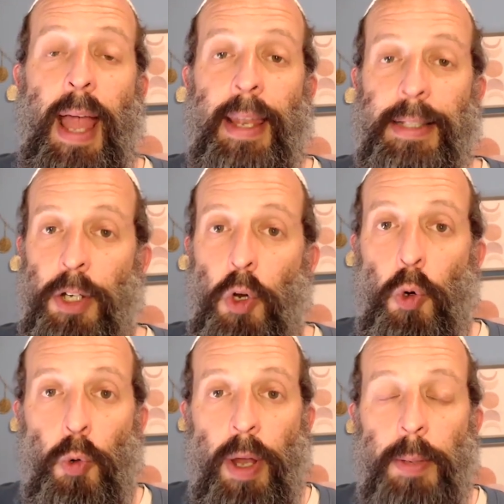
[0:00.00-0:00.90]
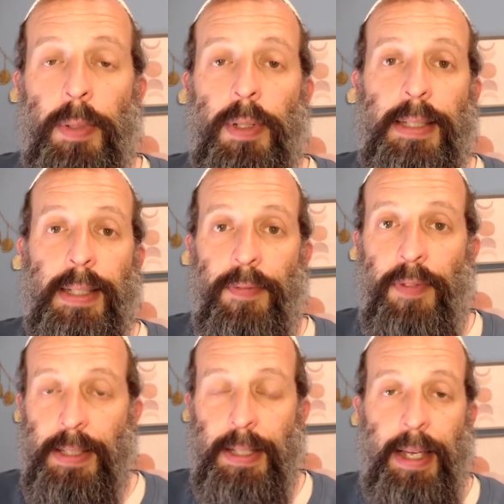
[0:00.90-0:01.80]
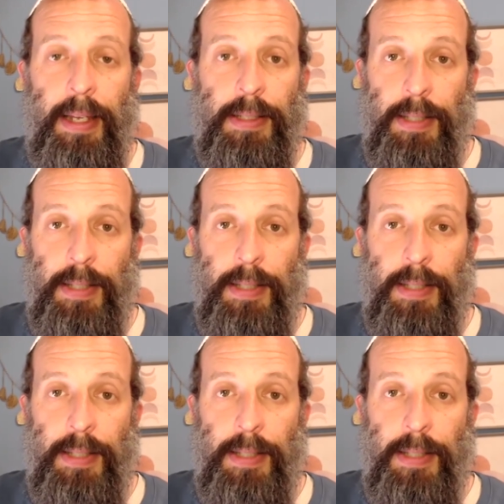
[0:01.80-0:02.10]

And it's an incredible, sophisticated